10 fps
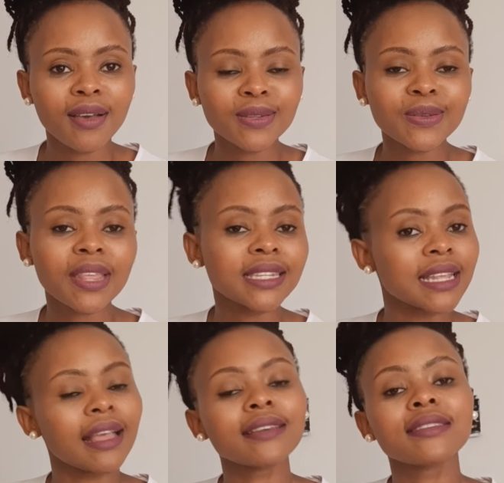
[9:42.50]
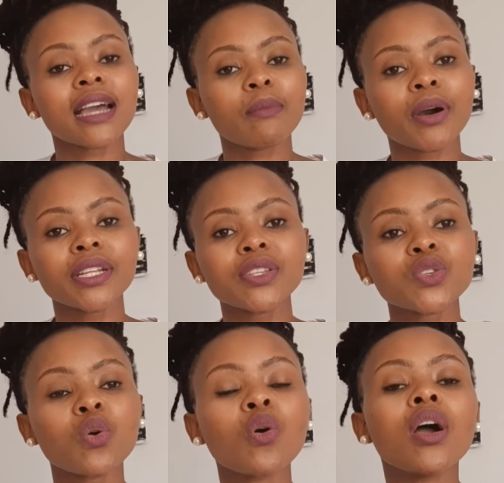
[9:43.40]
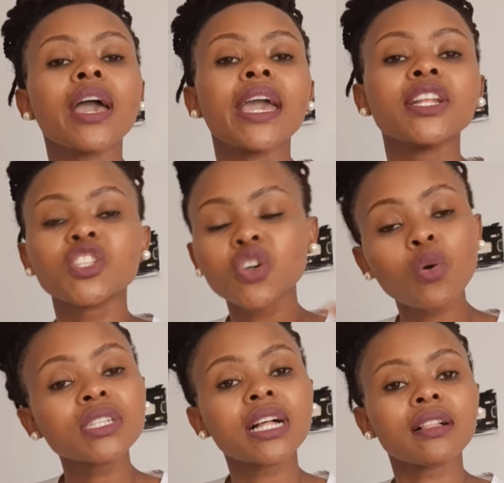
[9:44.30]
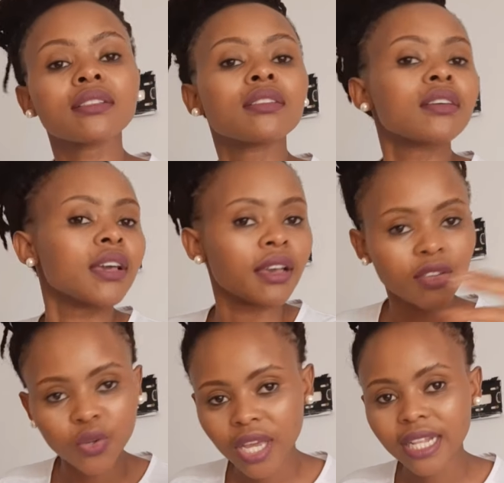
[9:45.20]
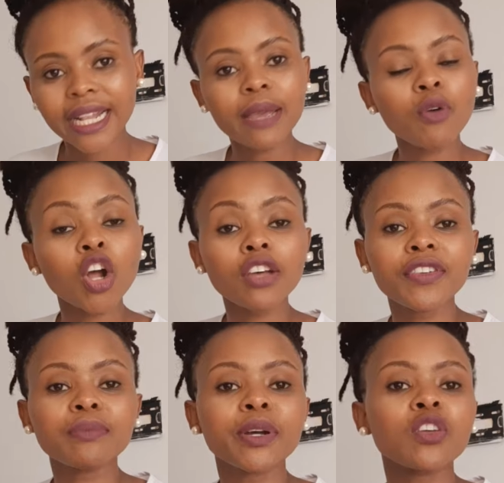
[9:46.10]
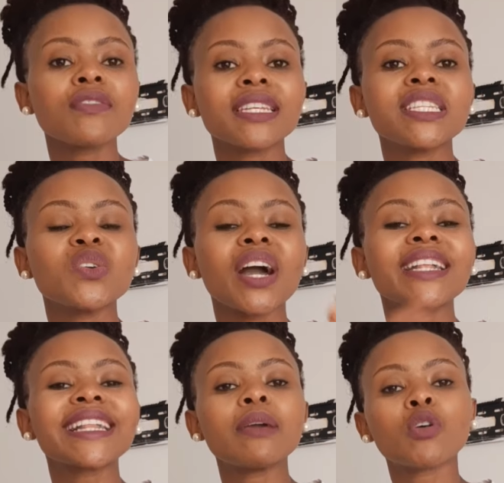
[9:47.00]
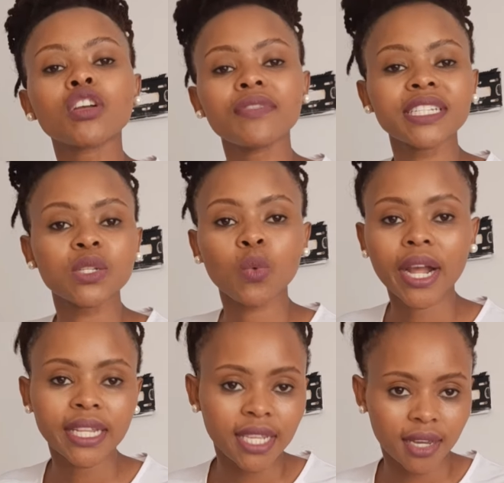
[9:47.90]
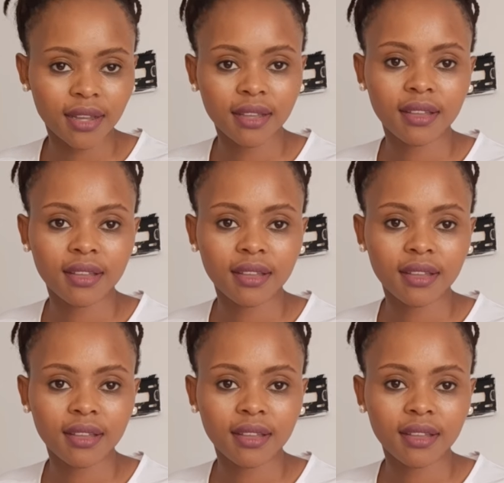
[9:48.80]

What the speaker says: So that's the nice thing about it. So in total, you can claim all of it, but obviously you can't claim all of it in 1 year.